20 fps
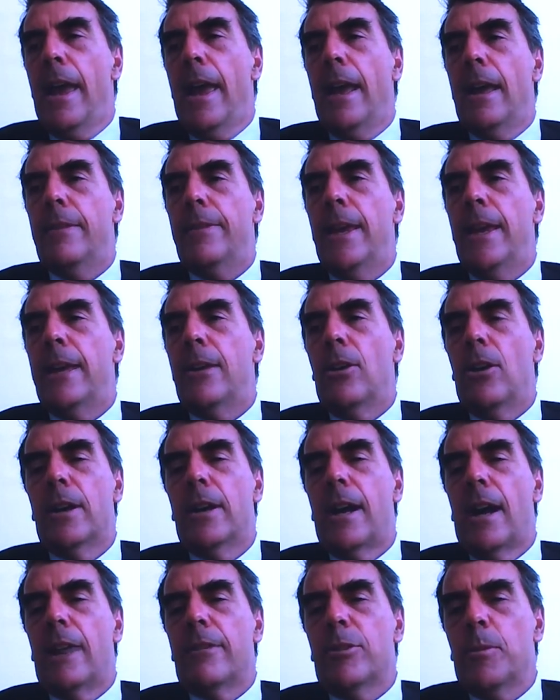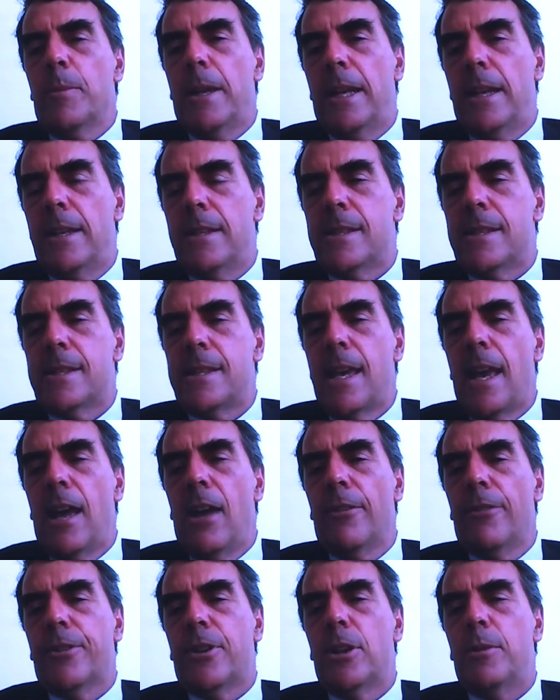And then government
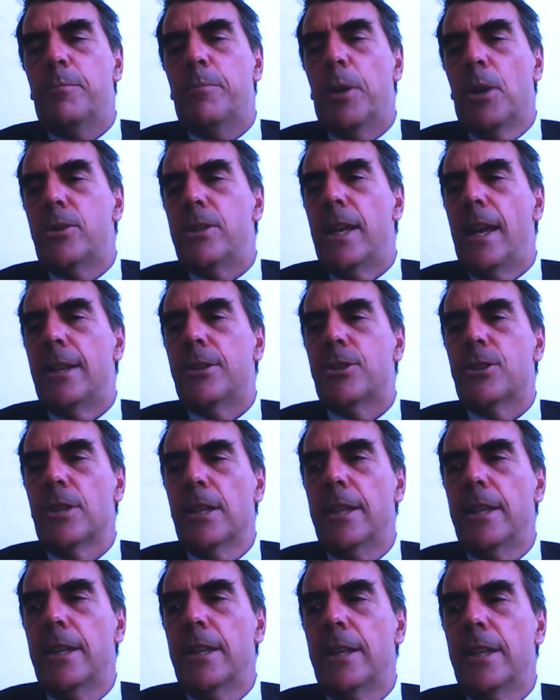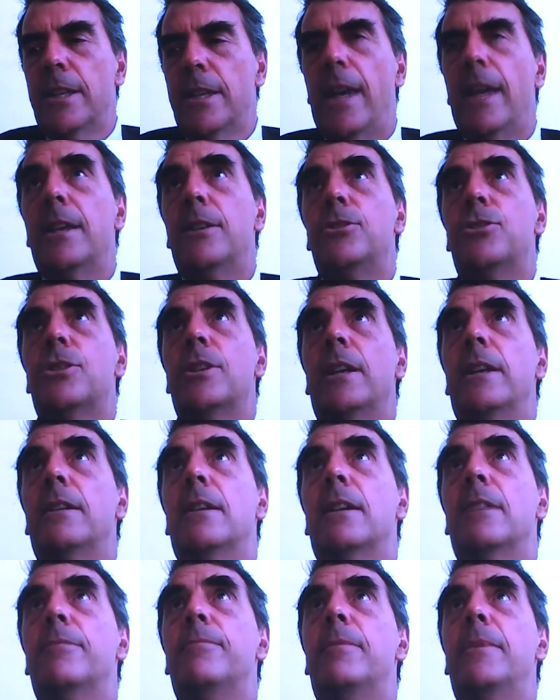itself could potentially change
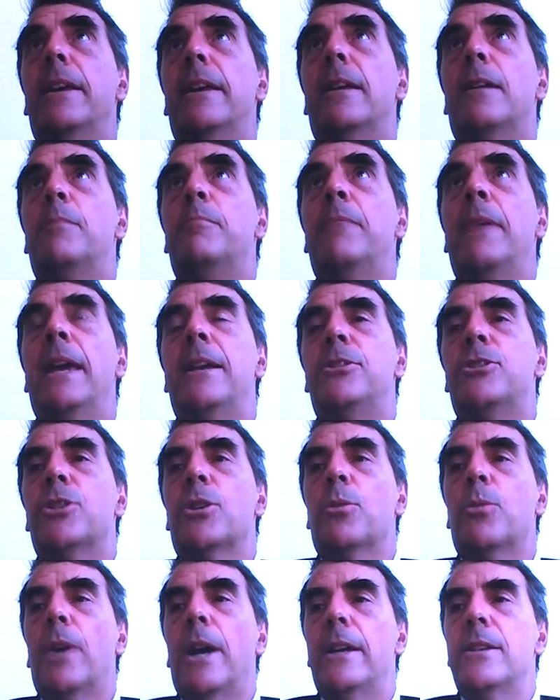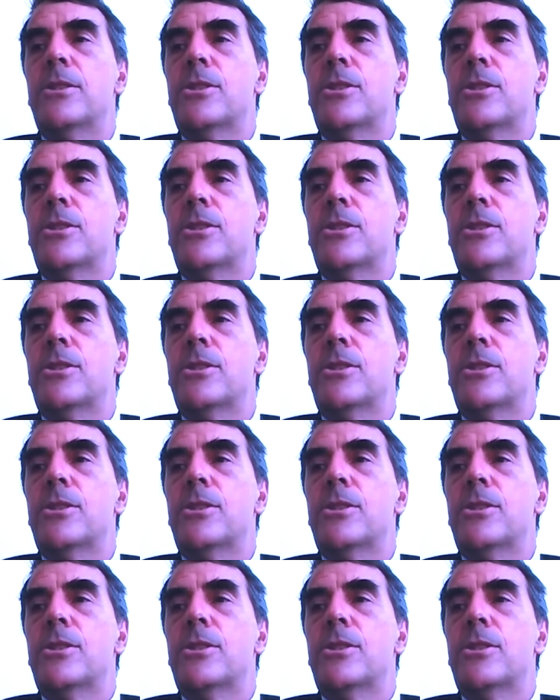in a major way.